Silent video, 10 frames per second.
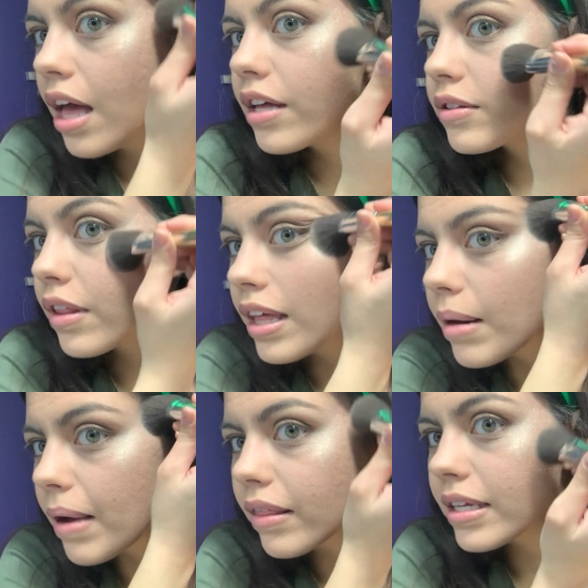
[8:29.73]
So the thing
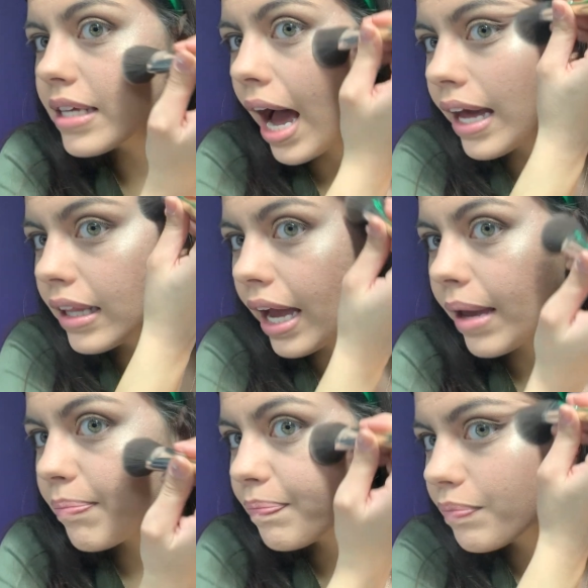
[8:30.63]
about this highlighter
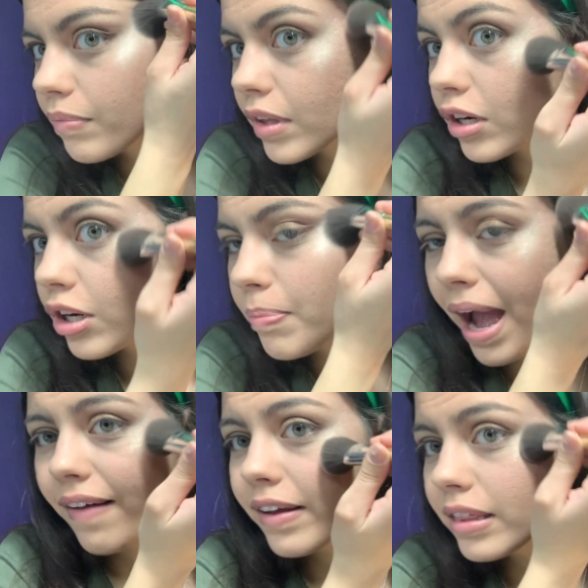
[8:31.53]

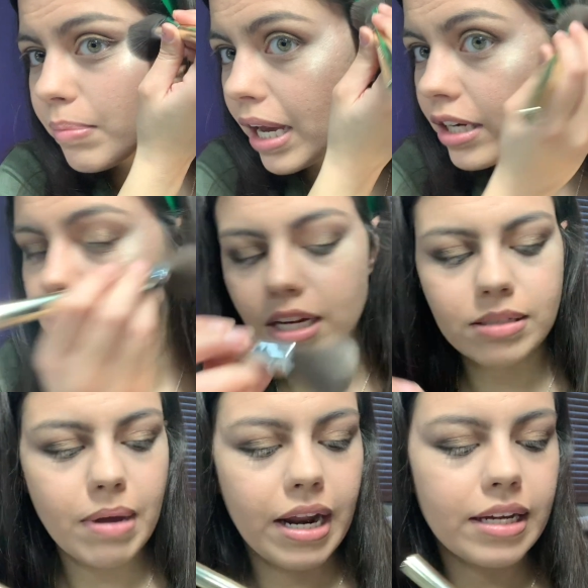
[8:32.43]
palette, the BH
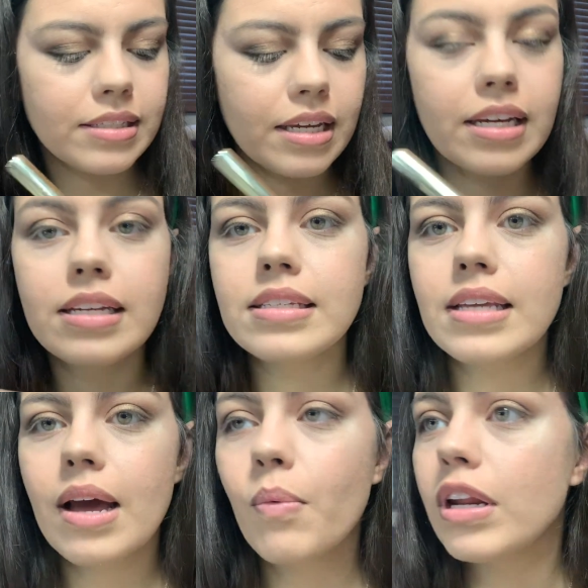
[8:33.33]
Cosmetics, is
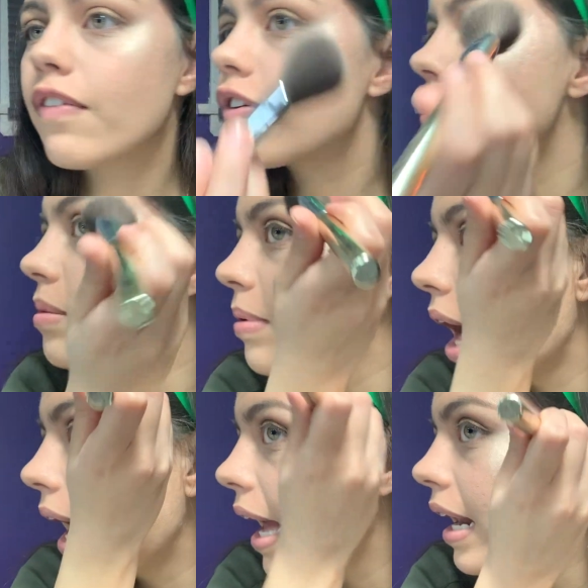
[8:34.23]
when you first
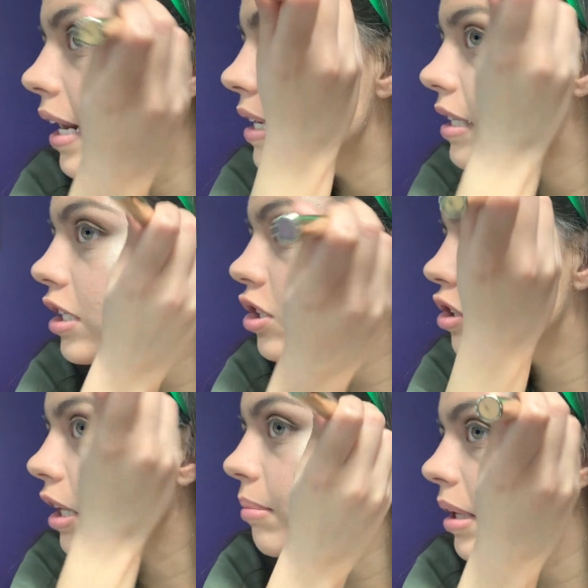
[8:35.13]
apply it, it is
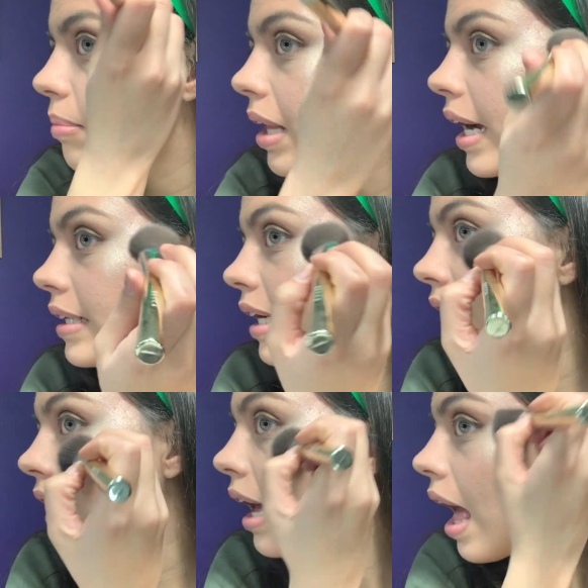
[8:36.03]
extremely blinding